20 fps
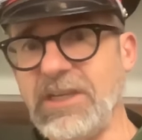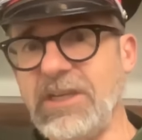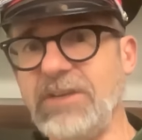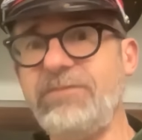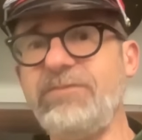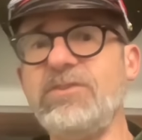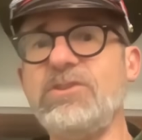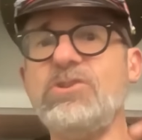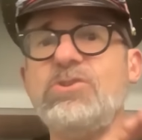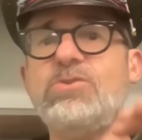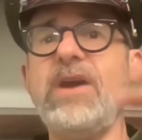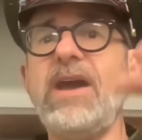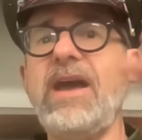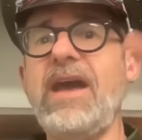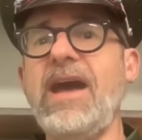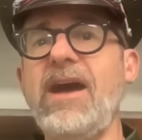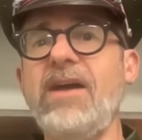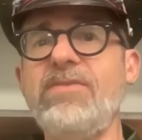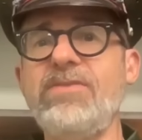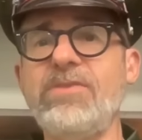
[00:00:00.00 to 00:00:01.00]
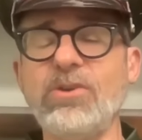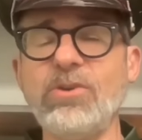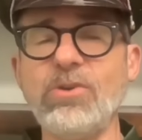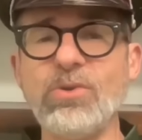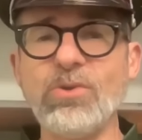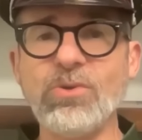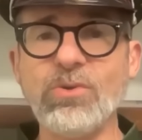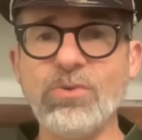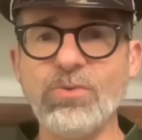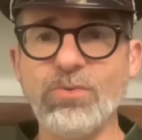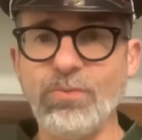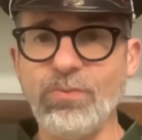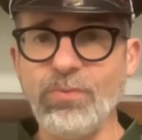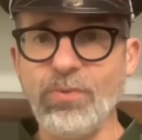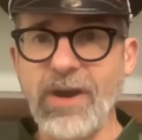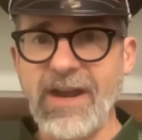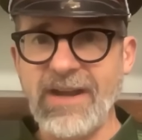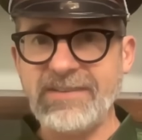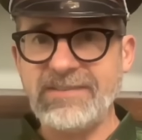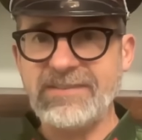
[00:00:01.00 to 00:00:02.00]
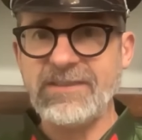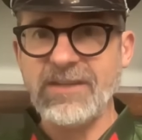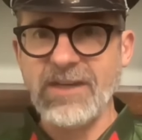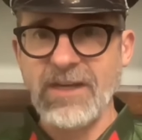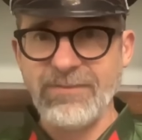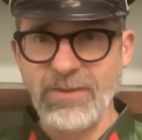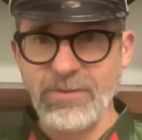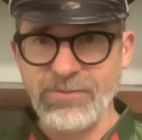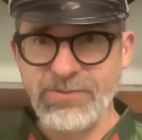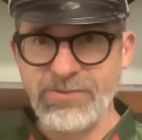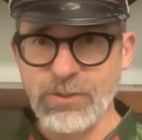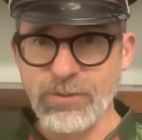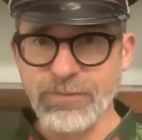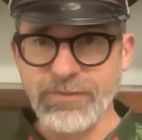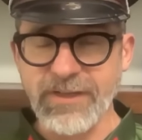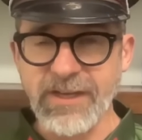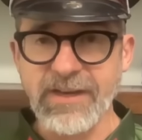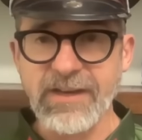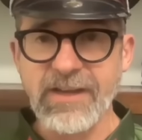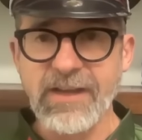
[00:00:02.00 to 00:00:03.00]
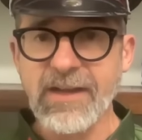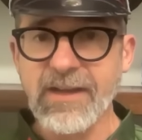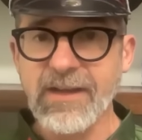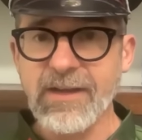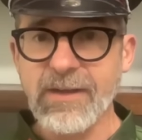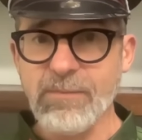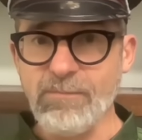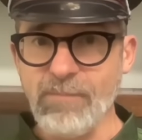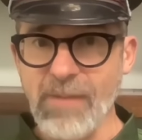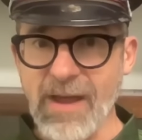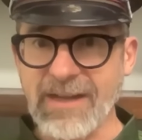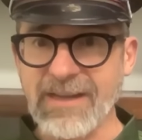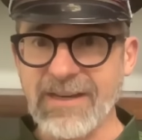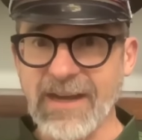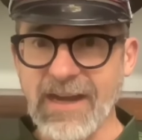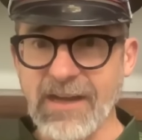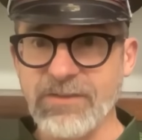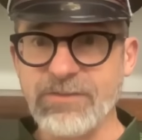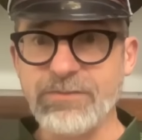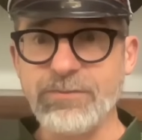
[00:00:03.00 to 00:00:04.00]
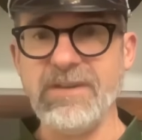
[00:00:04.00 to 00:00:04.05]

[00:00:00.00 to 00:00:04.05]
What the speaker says: if you had the whole rest of a Soviet mechanized